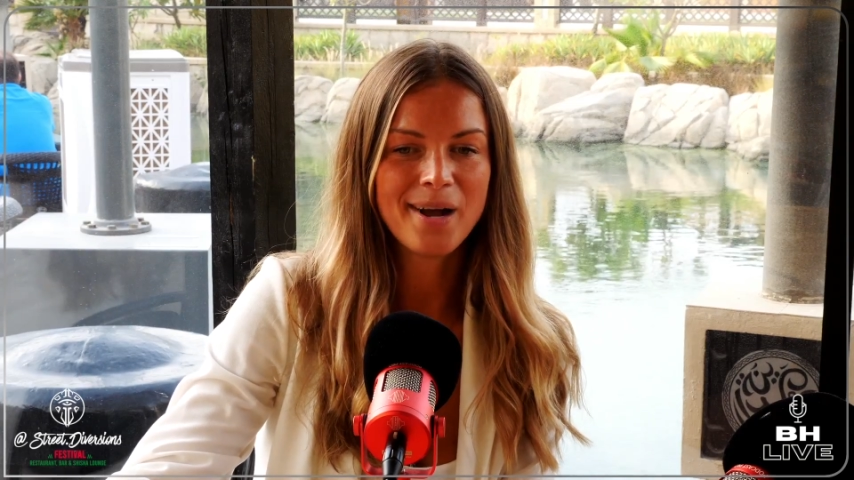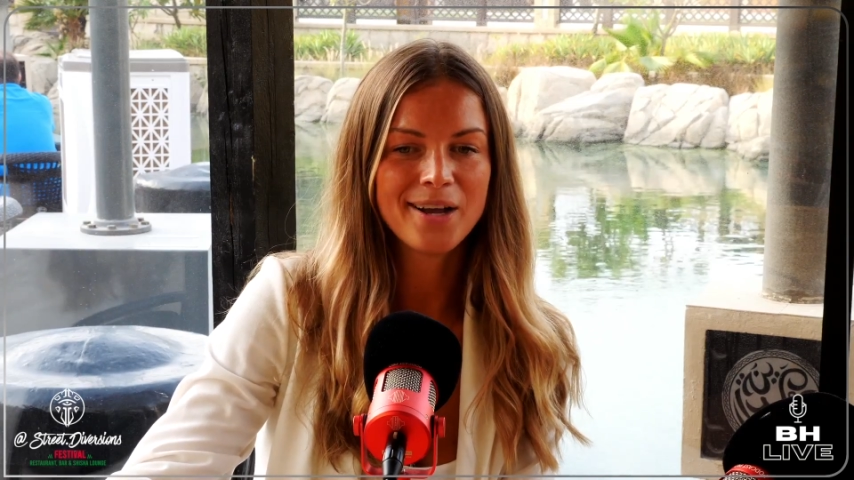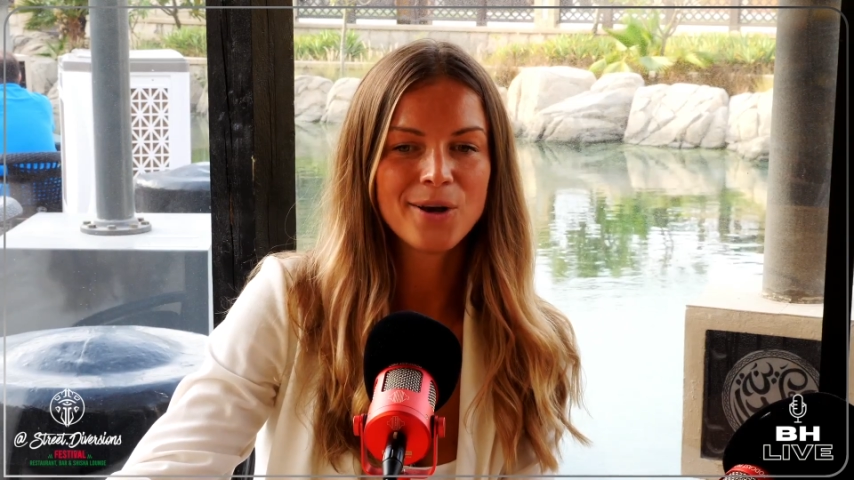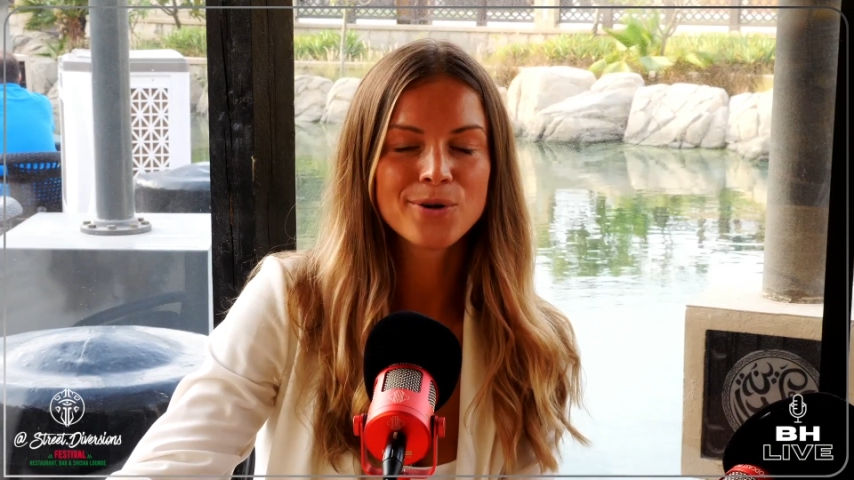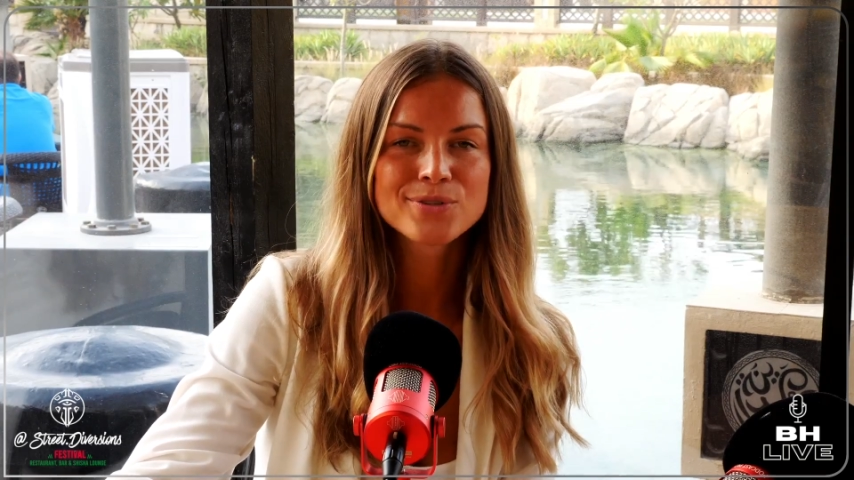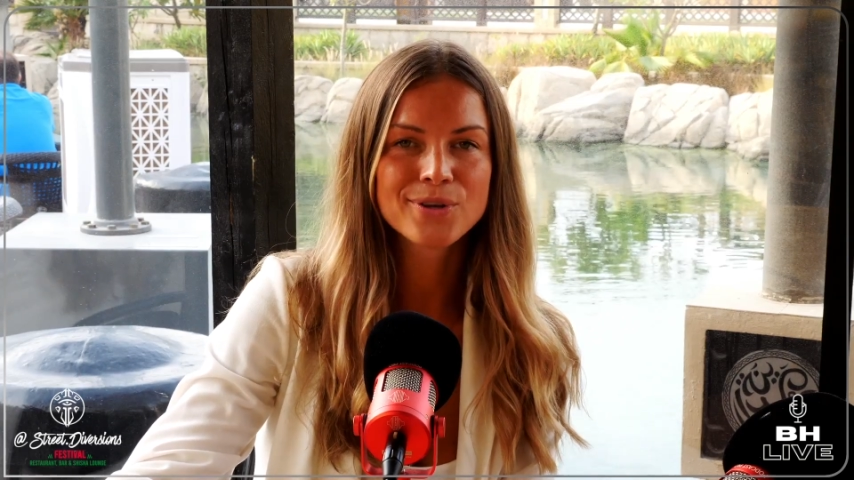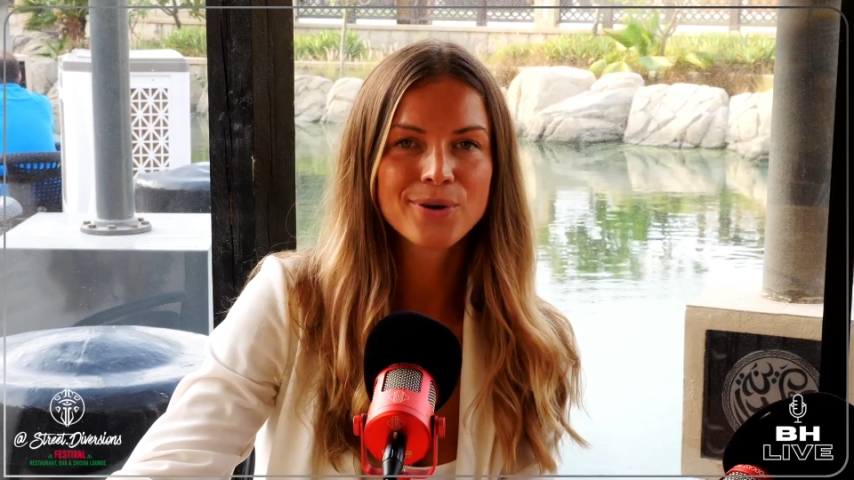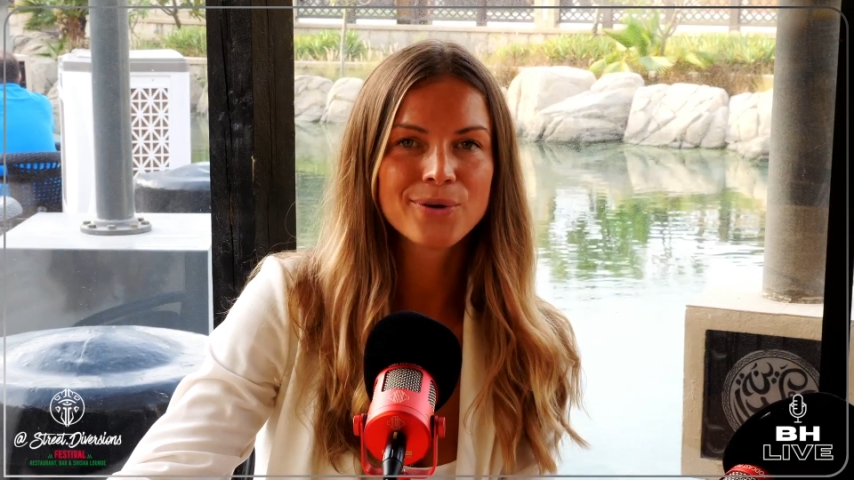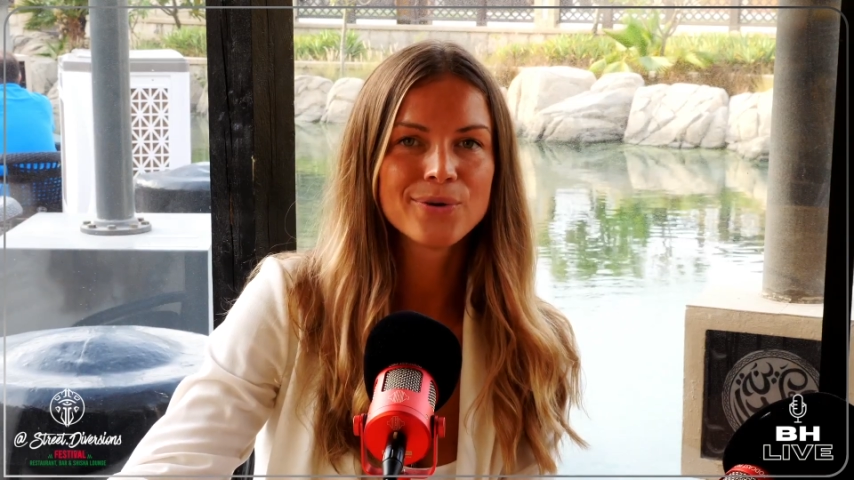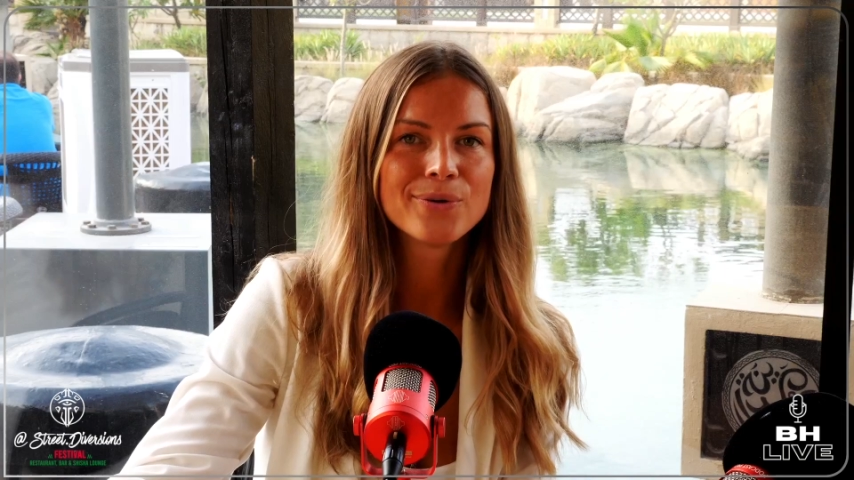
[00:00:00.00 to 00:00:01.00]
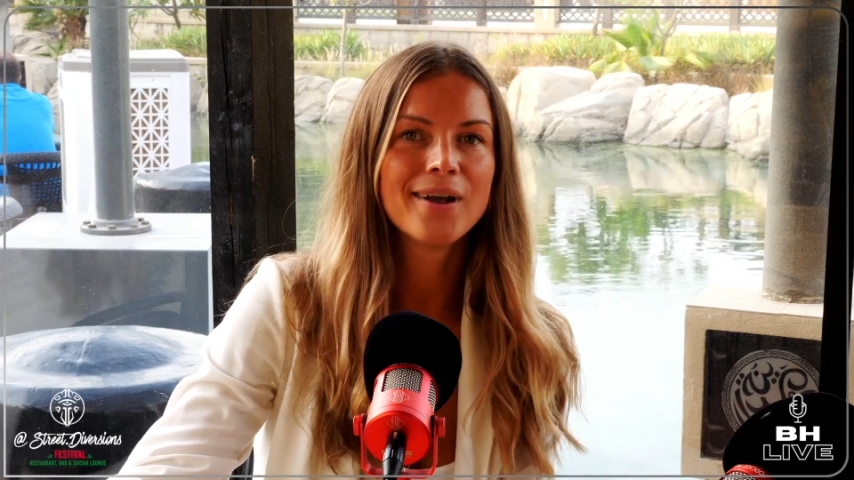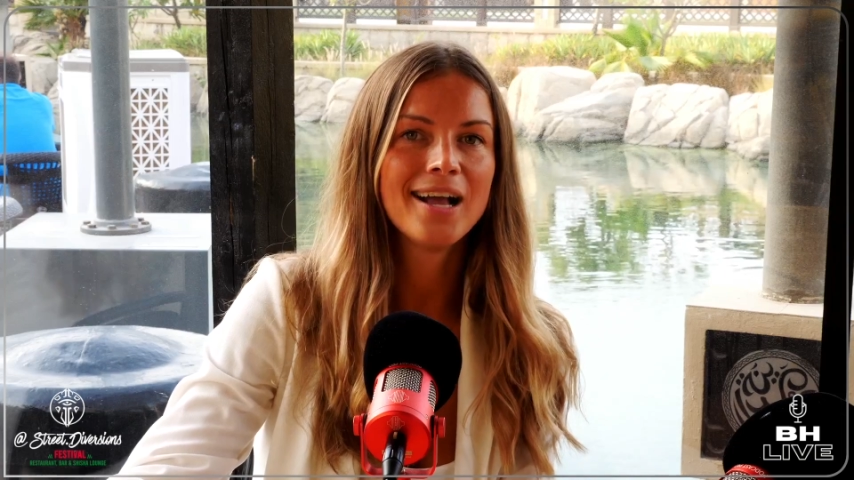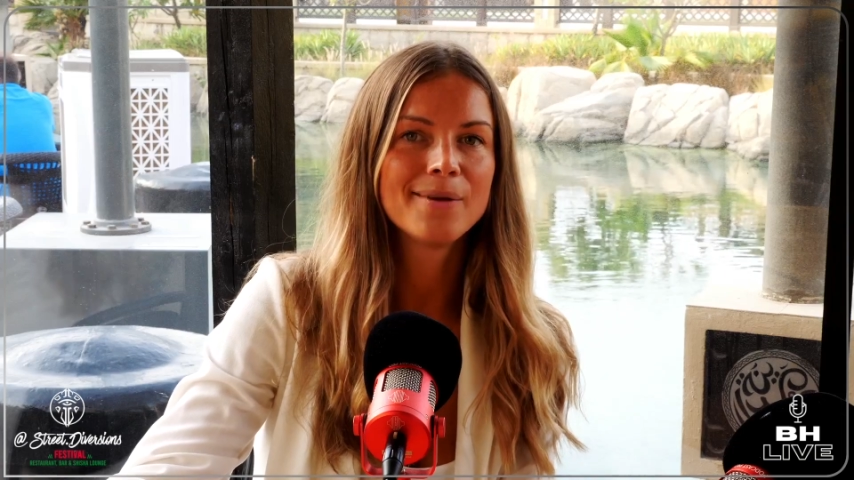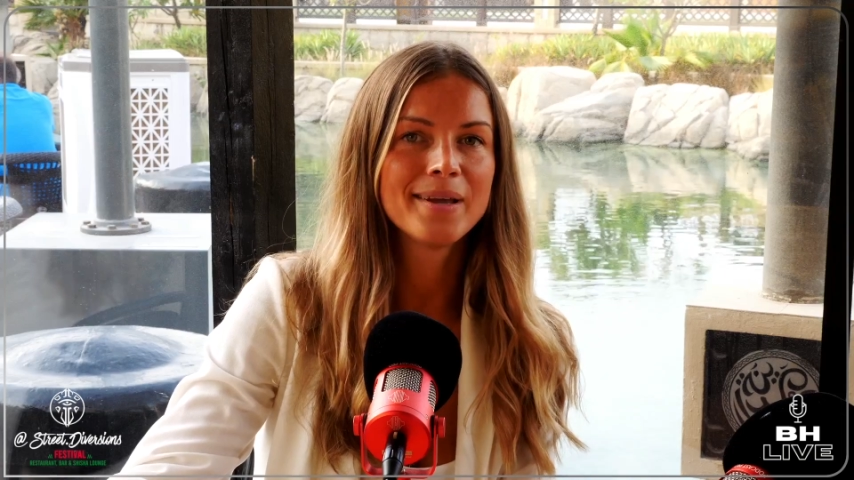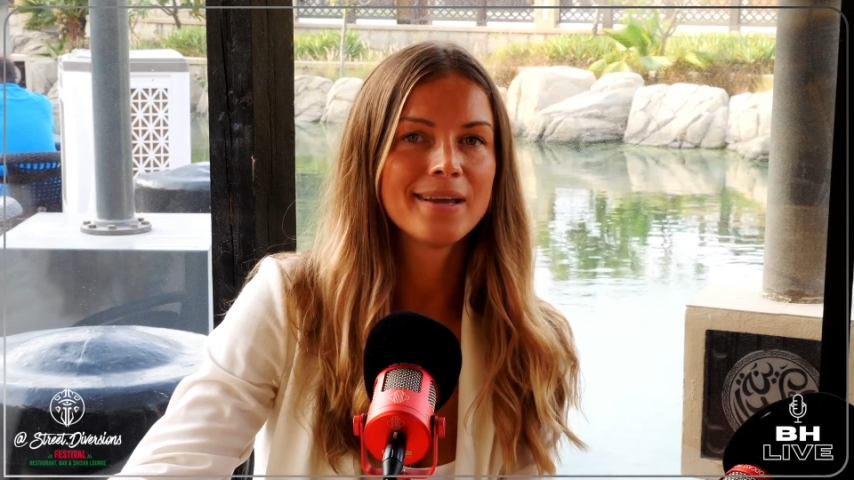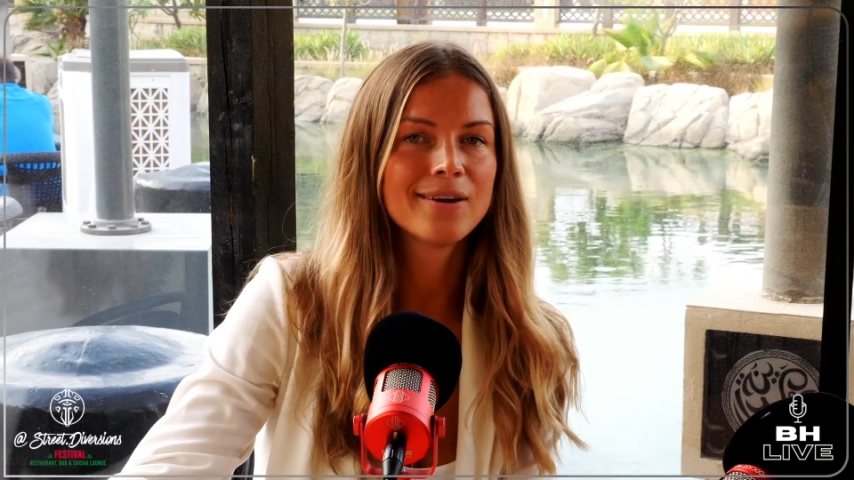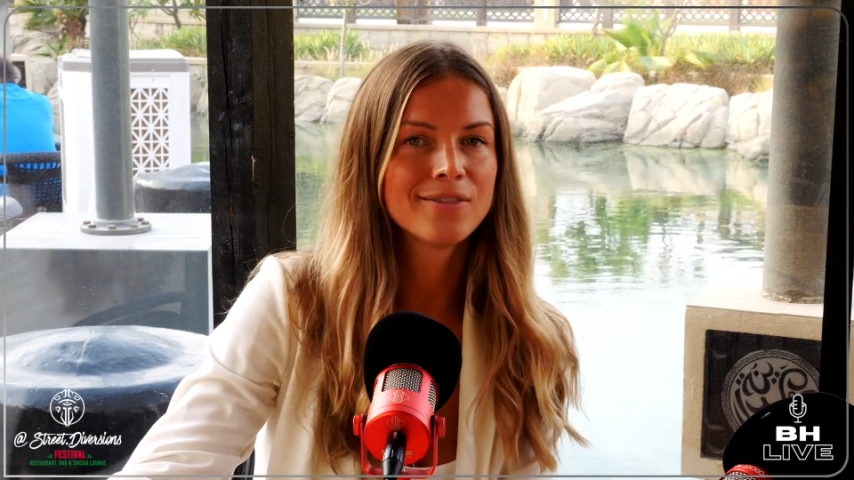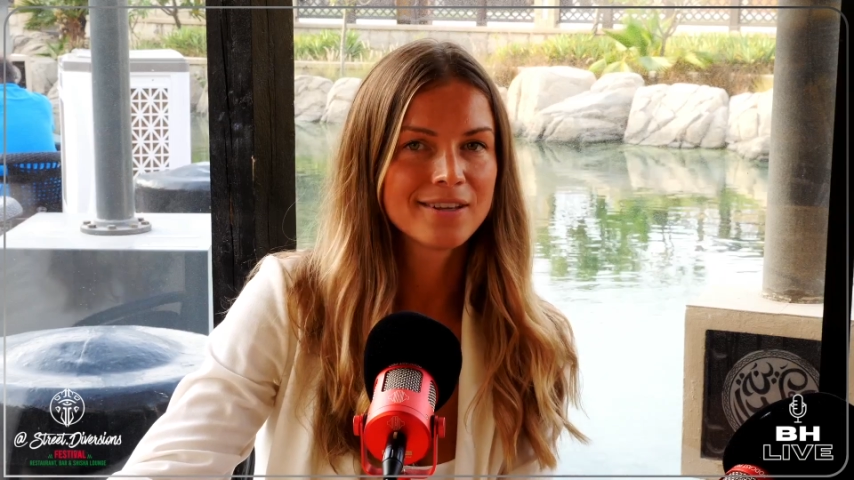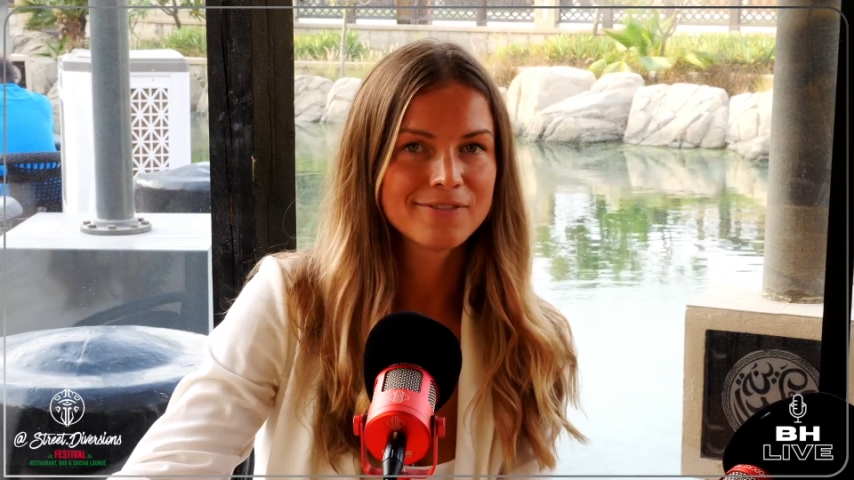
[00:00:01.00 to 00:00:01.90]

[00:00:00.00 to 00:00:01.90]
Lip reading: also am an online